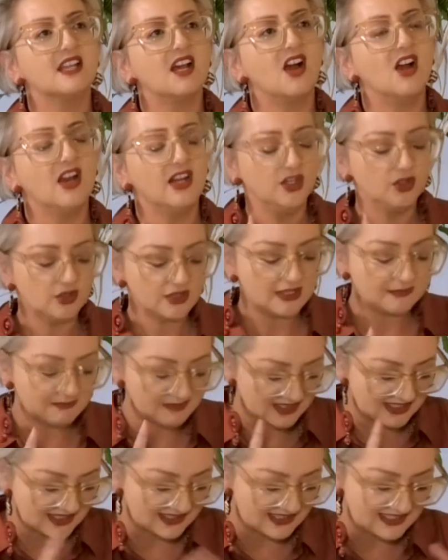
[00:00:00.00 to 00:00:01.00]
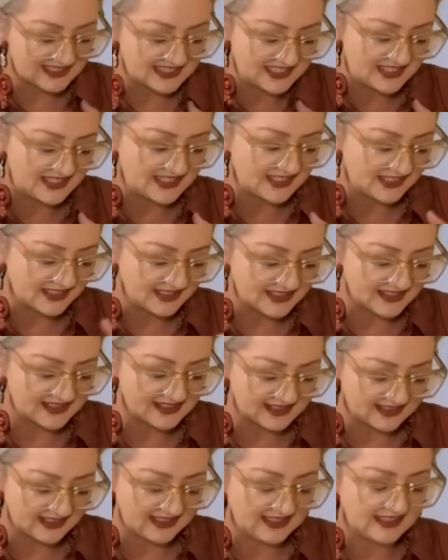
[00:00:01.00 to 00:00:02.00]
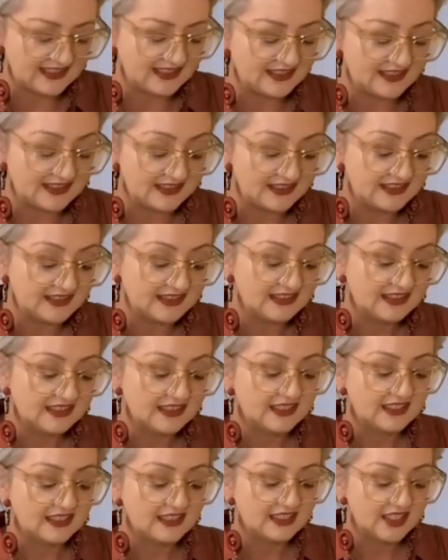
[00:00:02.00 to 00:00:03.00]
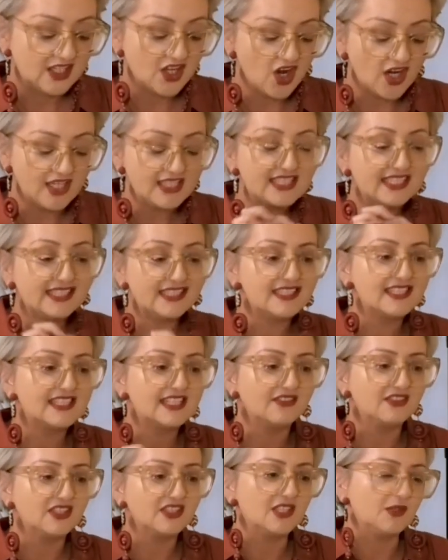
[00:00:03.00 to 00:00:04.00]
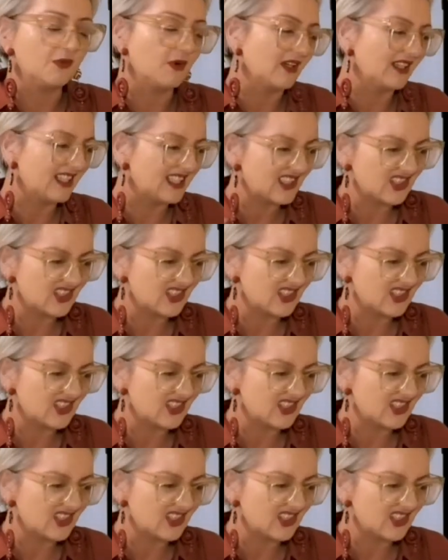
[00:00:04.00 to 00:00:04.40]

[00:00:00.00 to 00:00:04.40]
I looked up the statistics in 1971, let's